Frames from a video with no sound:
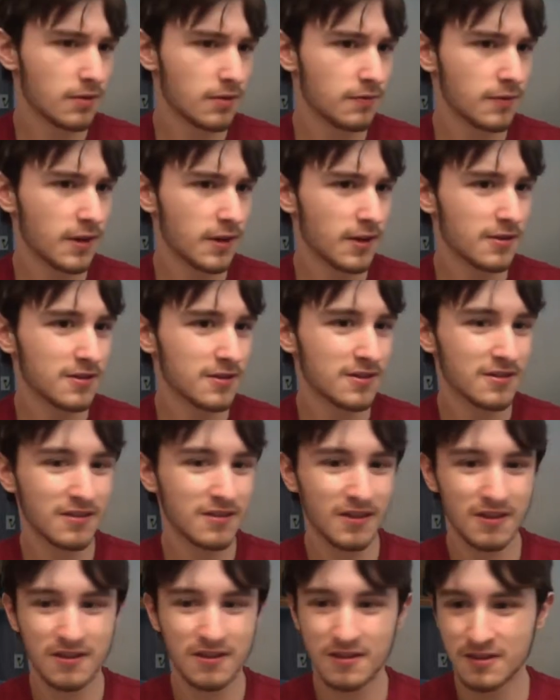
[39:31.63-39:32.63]
In fact,
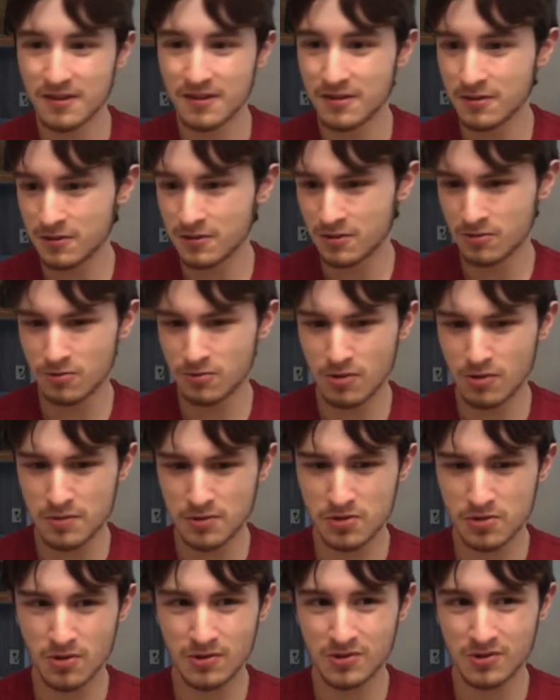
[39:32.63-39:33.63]
like, the
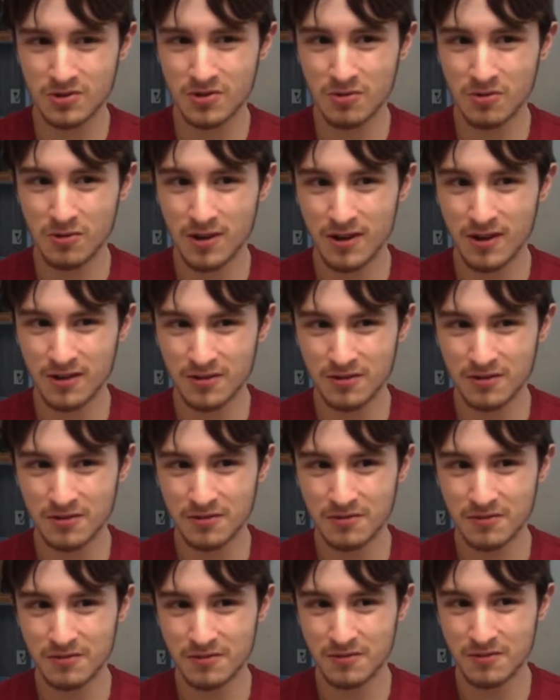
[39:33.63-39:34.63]
stream is going so
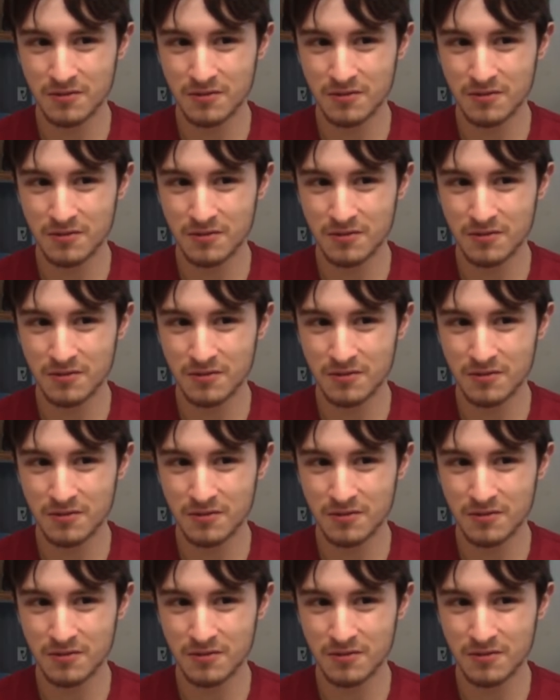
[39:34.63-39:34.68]
well.